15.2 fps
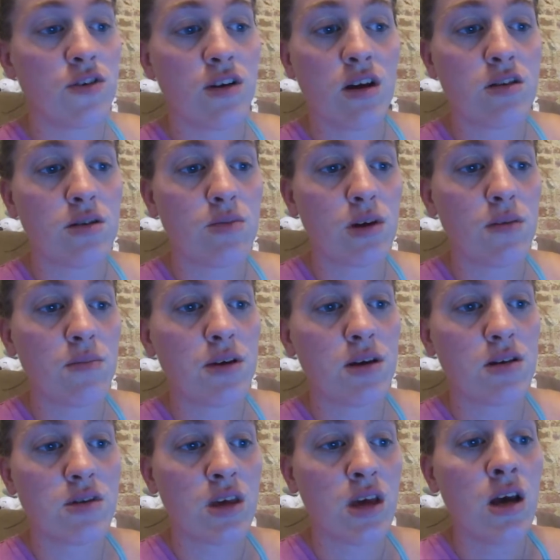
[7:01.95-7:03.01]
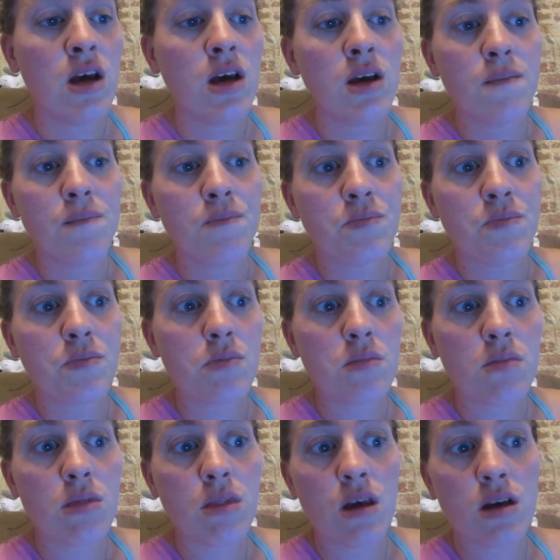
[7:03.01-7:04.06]
for next week. Because
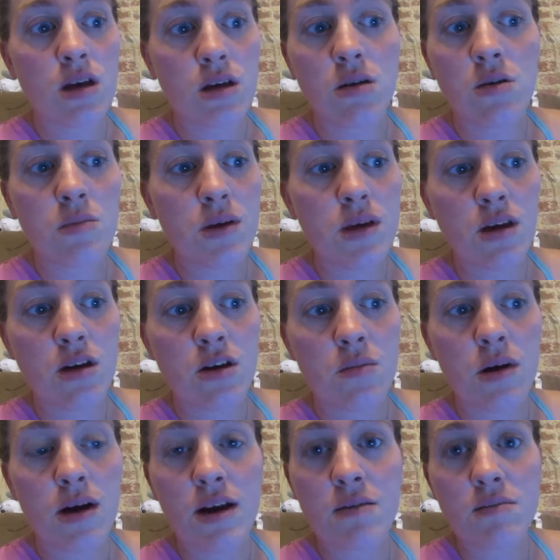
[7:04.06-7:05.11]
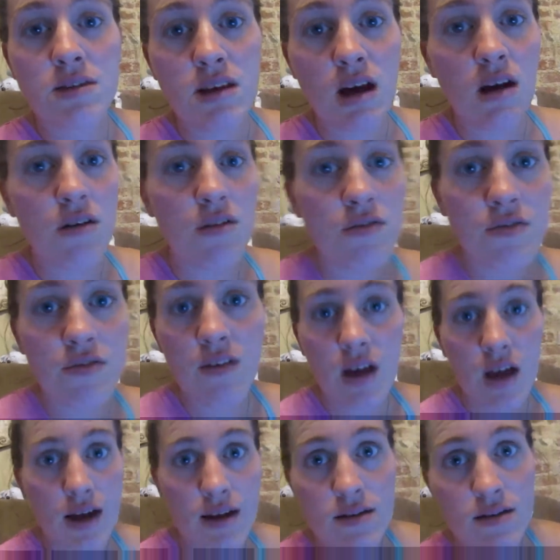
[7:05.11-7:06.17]
he'll be here by himself.
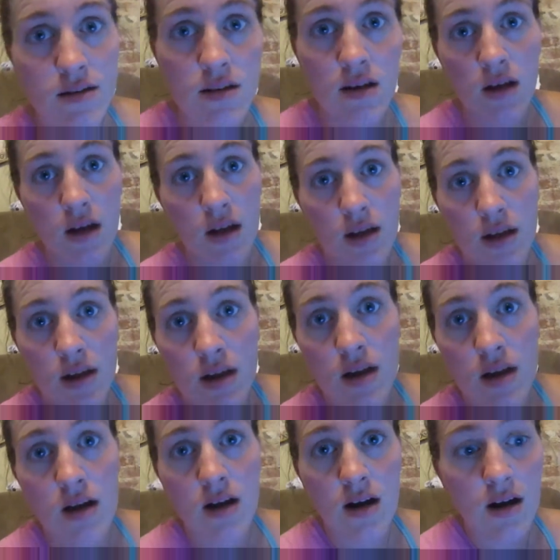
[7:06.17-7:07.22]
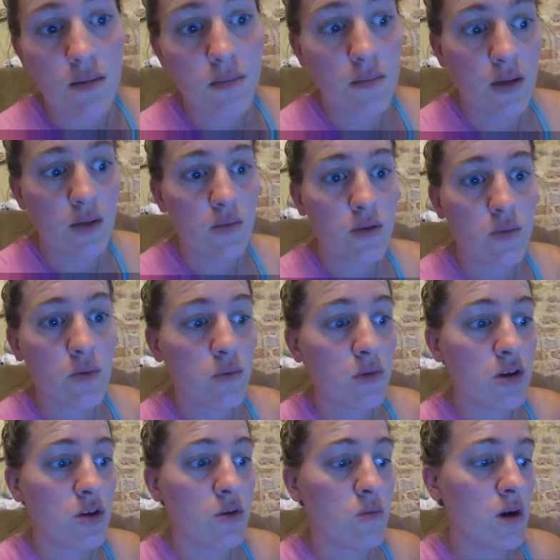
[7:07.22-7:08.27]
And, like, I'm like, well,
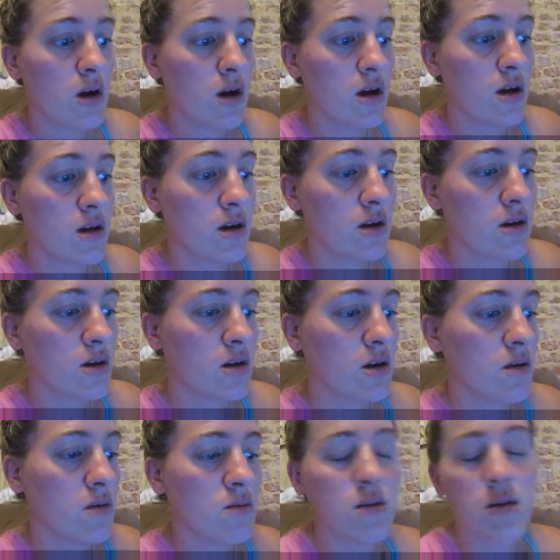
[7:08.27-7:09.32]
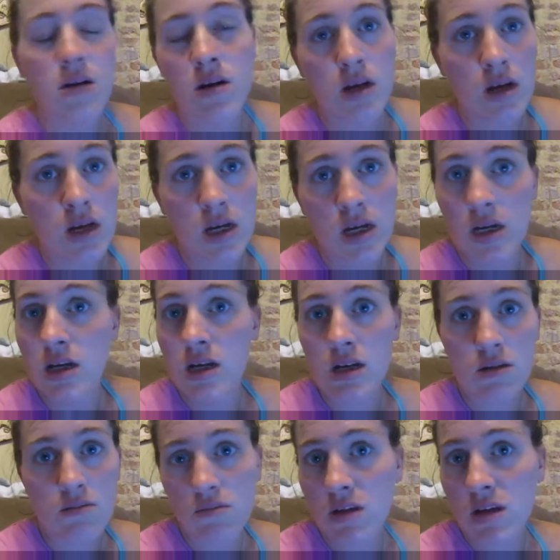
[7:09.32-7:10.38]
what do you want? And, you know,
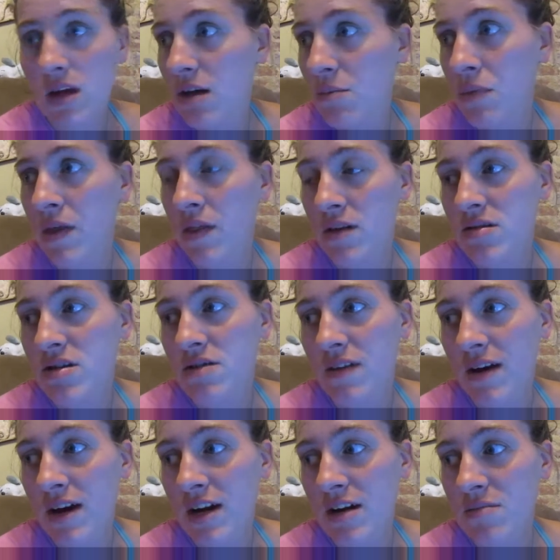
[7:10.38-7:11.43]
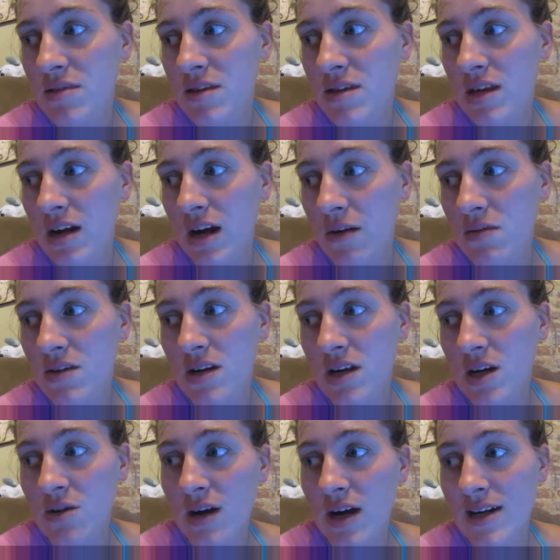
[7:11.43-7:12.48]
he gave me a list of items. And I was going
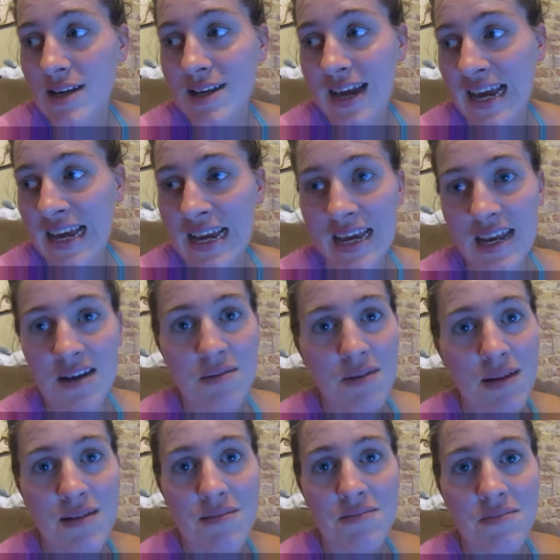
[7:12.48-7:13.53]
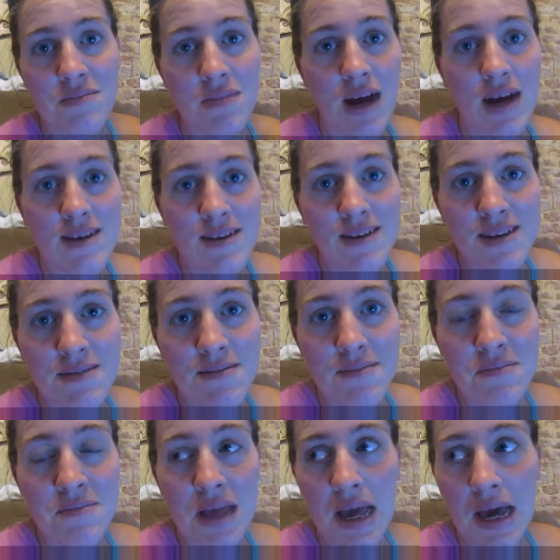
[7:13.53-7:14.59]
to go out today and get them. And I
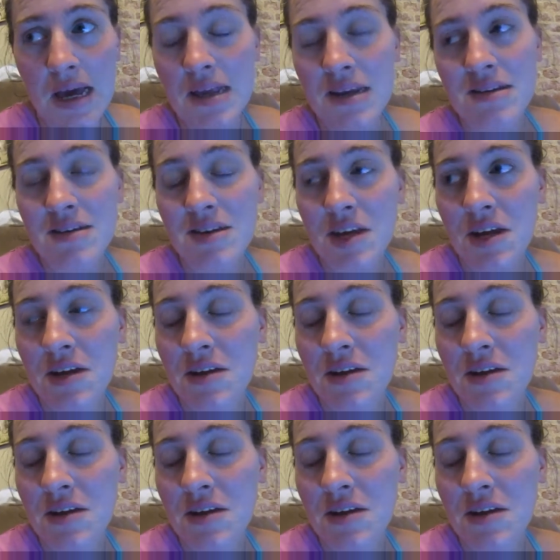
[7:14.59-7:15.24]
didn't. And...